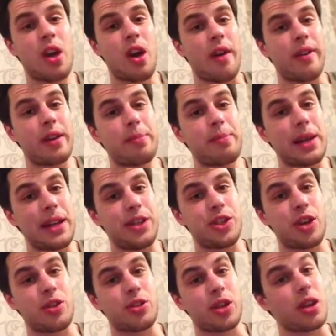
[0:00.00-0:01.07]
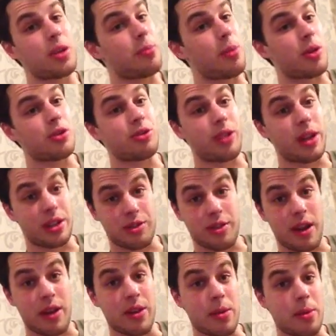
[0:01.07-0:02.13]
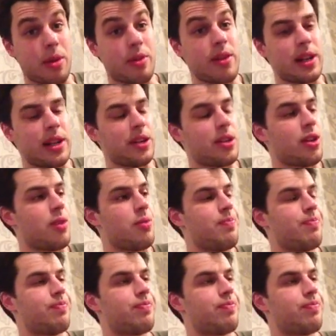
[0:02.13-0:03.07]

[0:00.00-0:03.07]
I think Billy Joe's going to box rings around him, I really do.